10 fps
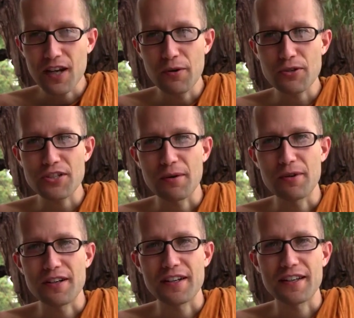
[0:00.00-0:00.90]
I was
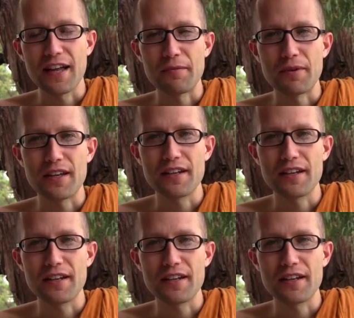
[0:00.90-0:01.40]
stubborn and he let me,